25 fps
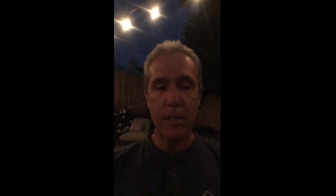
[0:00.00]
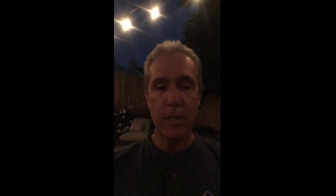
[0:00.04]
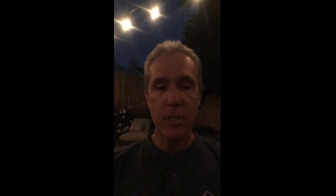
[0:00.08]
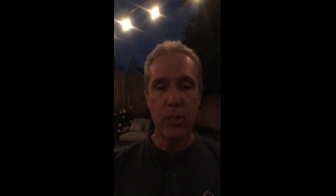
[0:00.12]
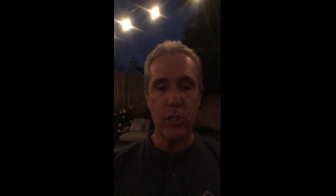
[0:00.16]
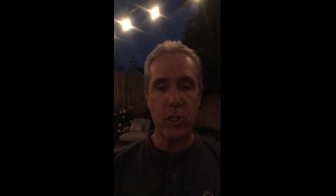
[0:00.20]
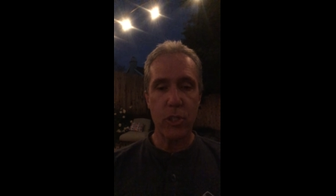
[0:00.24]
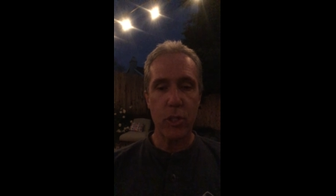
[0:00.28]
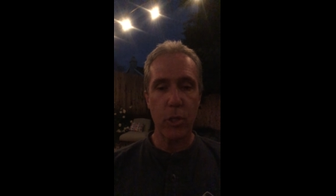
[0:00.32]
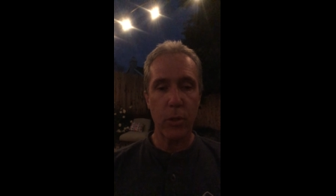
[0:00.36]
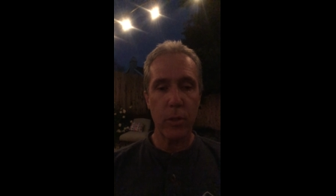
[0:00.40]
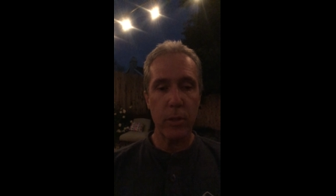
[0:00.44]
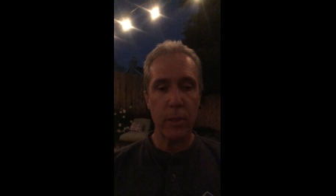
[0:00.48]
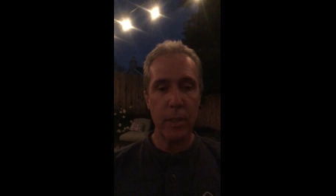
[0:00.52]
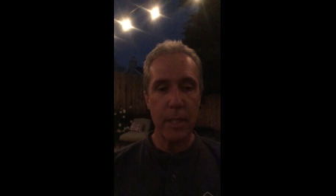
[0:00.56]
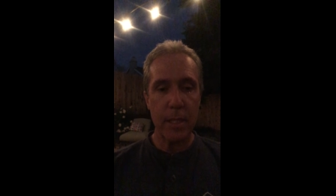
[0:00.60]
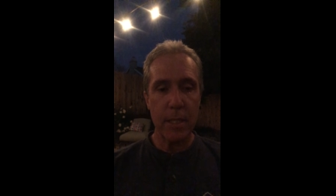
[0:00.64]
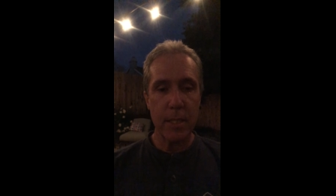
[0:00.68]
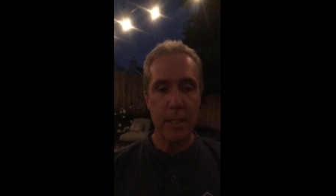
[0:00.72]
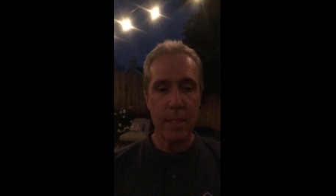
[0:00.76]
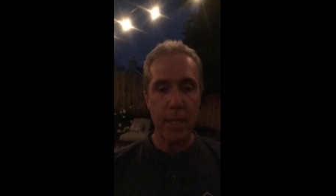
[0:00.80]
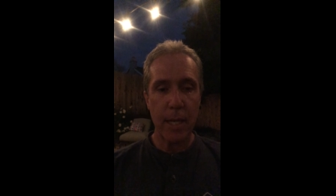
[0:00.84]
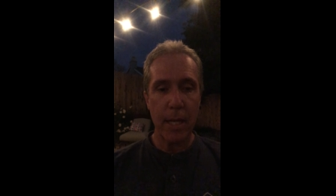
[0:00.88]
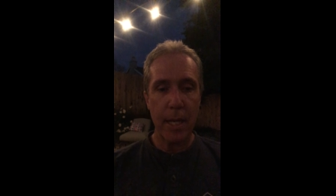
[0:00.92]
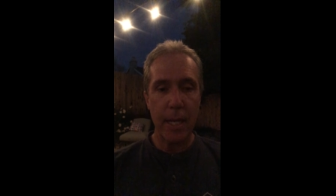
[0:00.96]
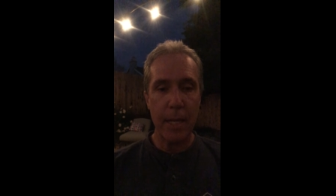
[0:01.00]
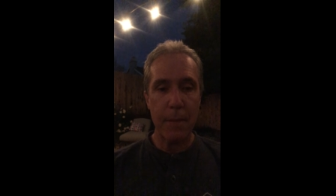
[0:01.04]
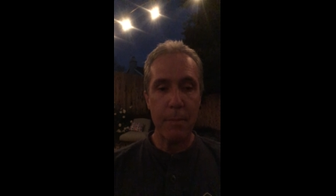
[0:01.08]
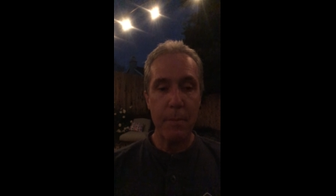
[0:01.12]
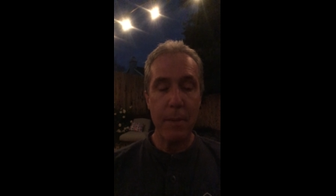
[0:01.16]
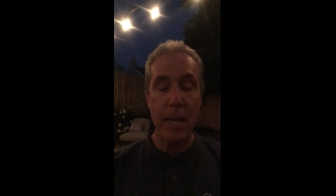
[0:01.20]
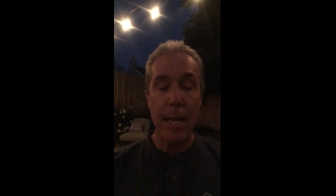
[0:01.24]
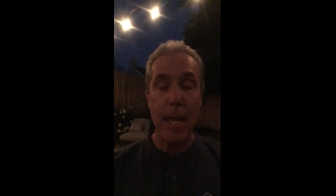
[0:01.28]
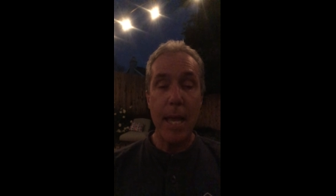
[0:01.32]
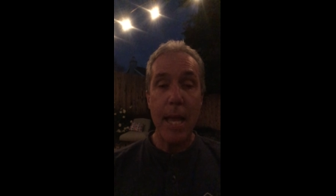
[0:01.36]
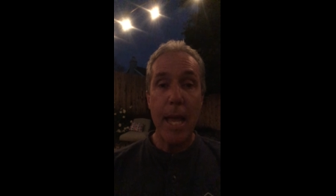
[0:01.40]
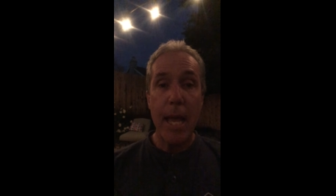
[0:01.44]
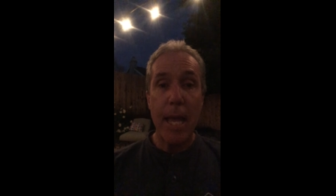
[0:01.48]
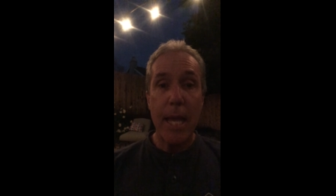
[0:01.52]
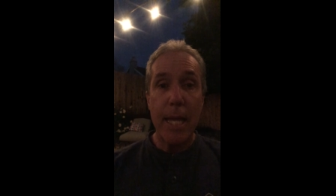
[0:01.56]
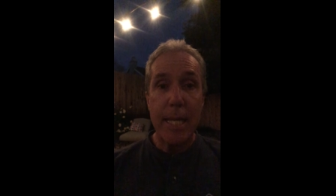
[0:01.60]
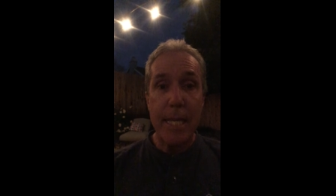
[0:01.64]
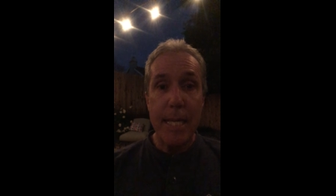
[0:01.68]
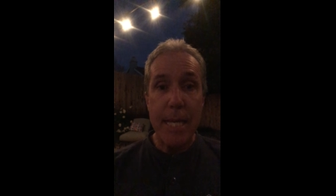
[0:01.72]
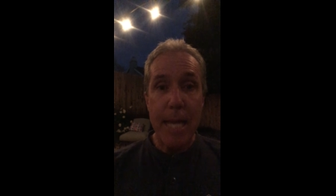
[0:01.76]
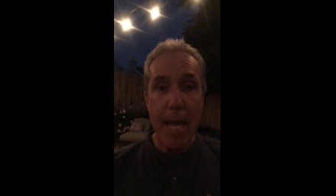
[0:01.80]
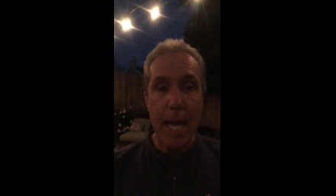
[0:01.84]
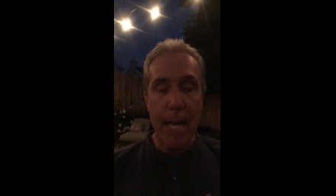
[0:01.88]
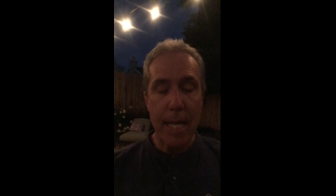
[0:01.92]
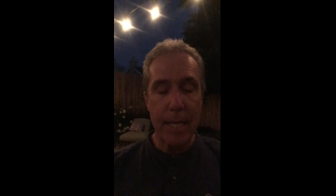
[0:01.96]
certain this time.
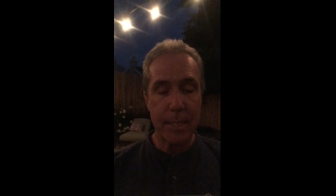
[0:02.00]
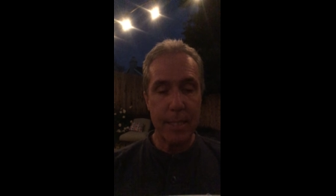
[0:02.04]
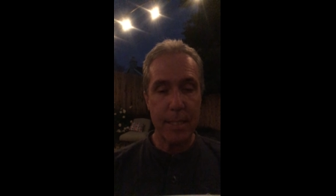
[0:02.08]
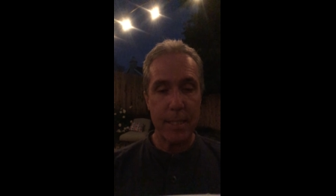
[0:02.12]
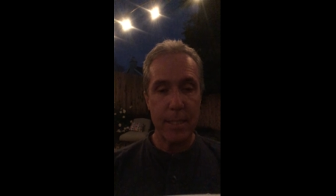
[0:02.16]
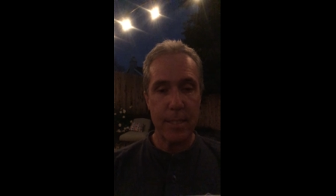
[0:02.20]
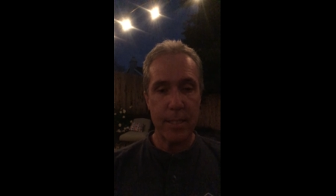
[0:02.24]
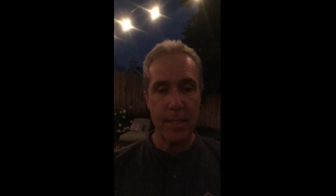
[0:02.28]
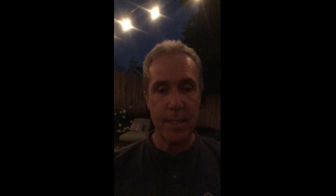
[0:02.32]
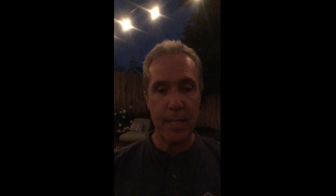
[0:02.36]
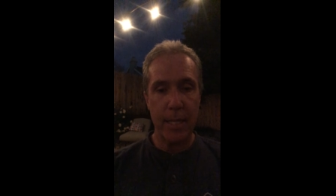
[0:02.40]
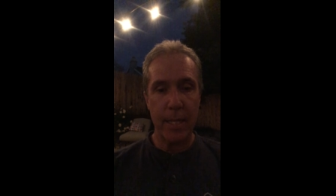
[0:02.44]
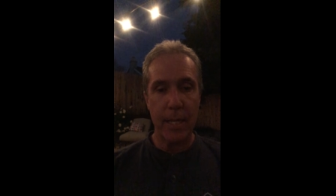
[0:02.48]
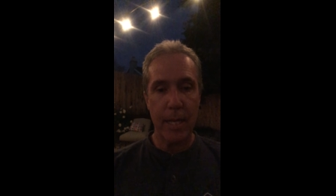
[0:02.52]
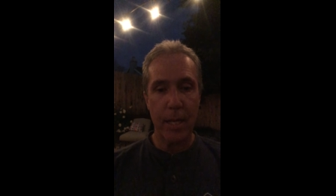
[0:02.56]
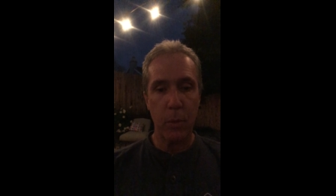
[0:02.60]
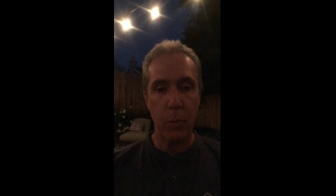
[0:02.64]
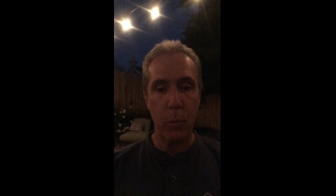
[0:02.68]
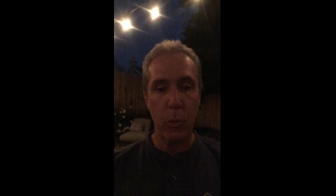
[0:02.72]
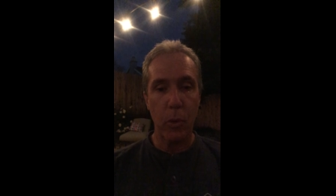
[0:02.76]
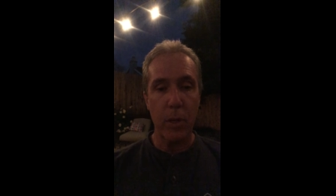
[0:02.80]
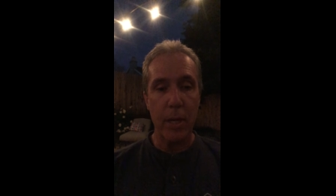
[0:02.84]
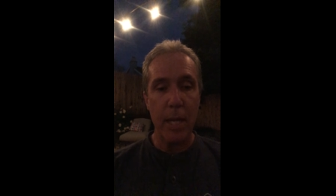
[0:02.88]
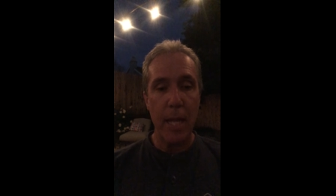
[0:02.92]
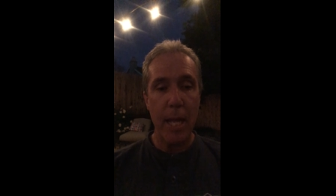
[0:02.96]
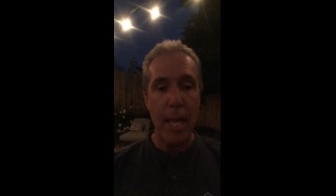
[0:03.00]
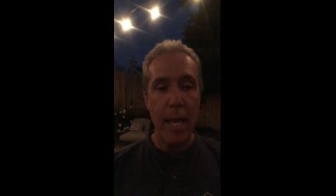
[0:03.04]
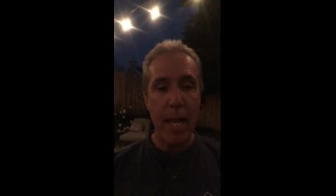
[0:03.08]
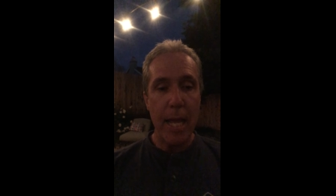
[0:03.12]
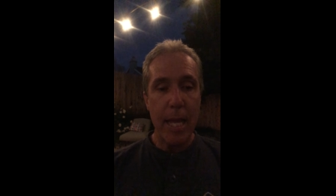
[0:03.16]
"Yes," said Edward.